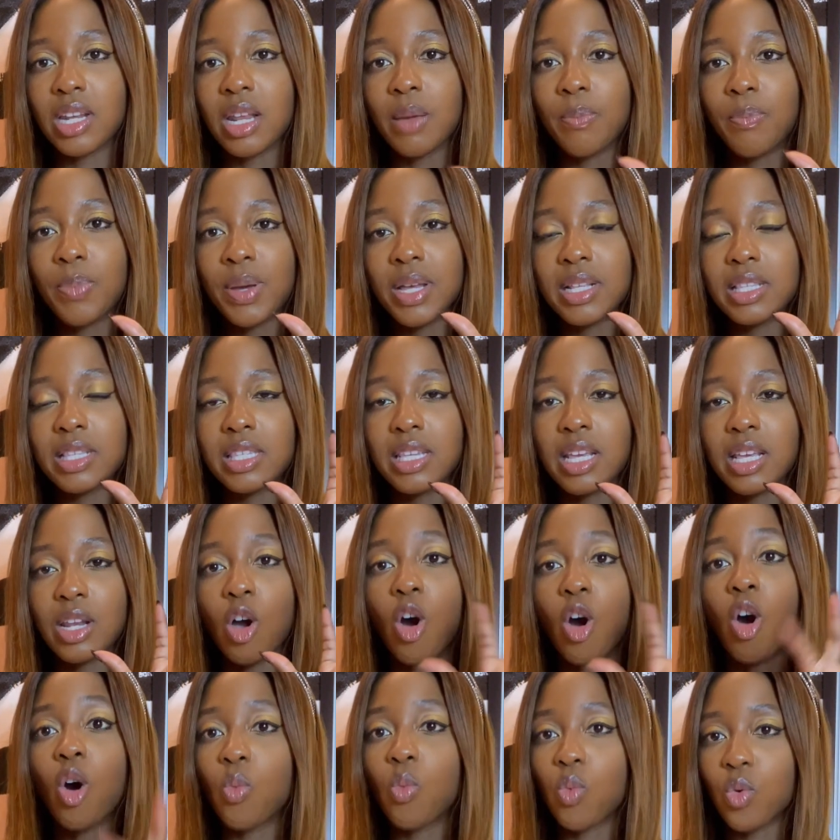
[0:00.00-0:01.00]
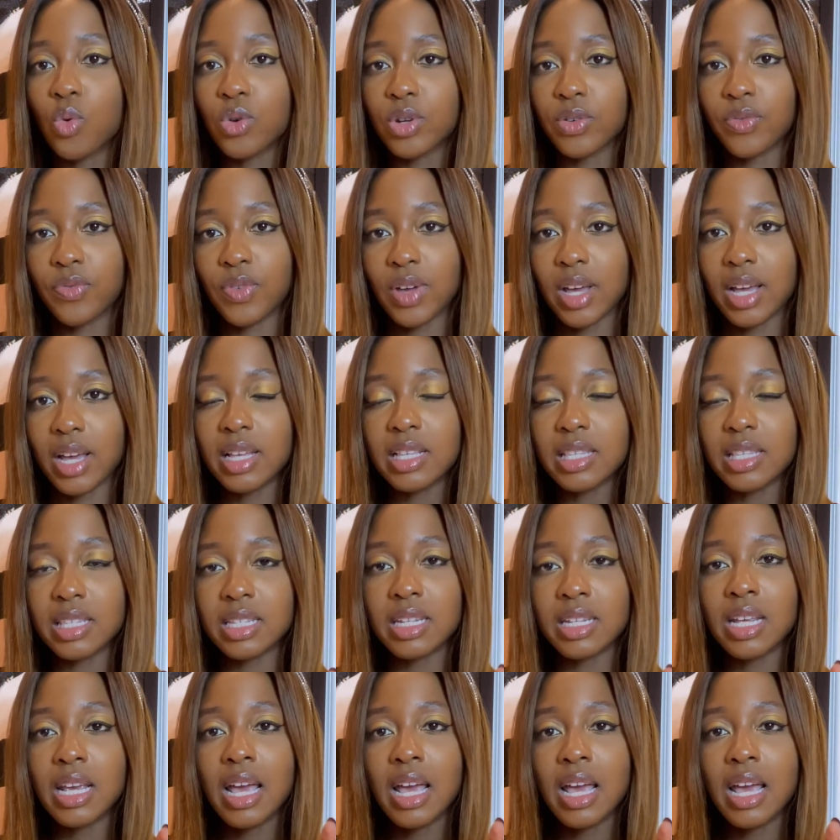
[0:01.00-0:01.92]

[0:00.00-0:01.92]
It puts in hot water first,